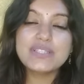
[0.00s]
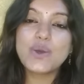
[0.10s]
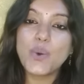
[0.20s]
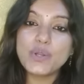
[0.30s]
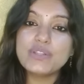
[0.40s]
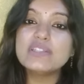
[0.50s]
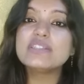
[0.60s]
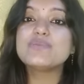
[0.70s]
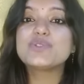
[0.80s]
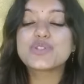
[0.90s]
is go to the
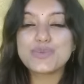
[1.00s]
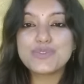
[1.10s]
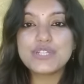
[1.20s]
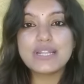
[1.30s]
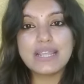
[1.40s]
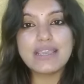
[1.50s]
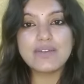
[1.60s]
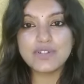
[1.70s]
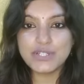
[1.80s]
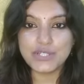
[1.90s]
subscription
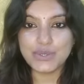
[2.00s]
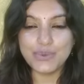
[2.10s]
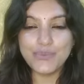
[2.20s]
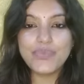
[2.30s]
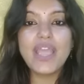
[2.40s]
link given to you